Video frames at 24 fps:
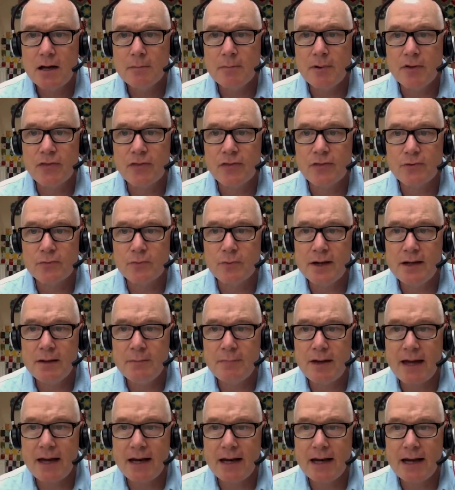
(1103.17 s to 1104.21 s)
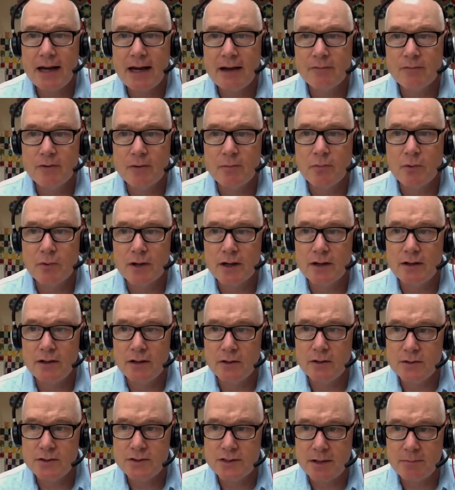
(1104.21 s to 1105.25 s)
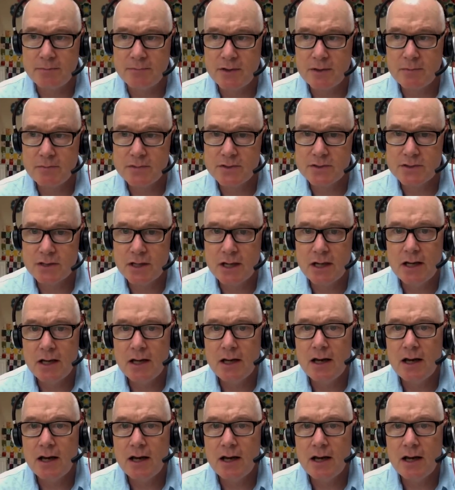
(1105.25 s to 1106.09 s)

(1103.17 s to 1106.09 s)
but three men reported no symptoms.